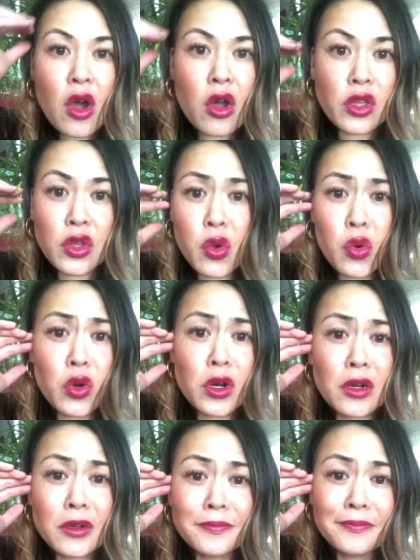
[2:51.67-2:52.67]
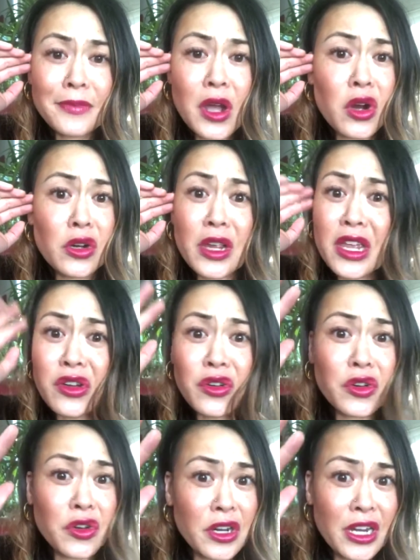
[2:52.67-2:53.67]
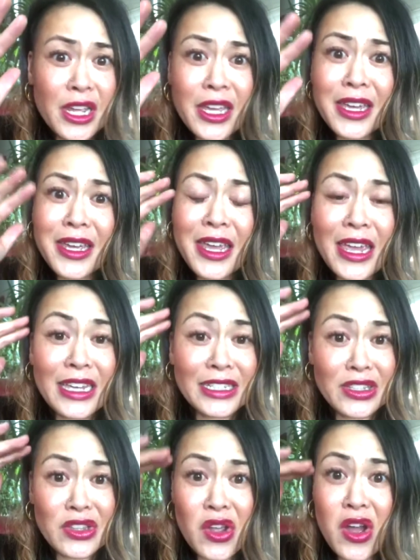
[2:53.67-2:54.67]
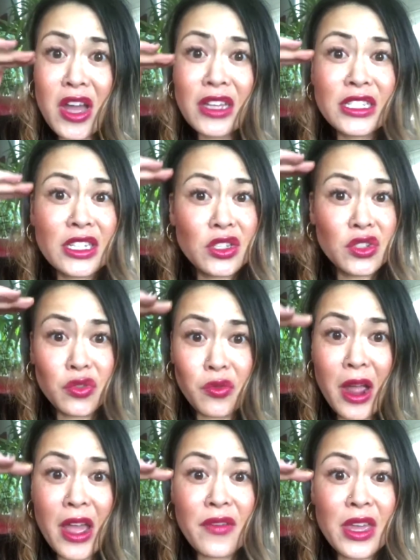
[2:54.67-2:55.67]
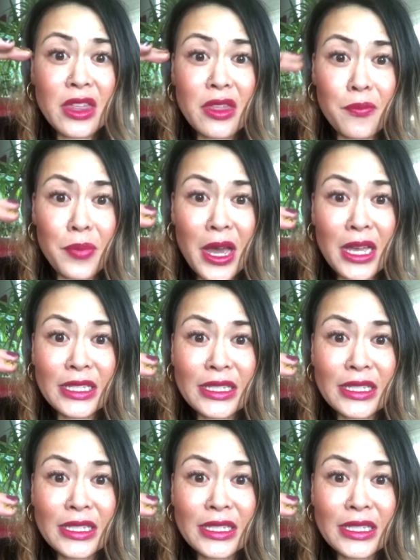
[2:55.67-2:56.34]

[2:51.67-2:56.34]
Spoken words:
our inner critic is not driving the bus.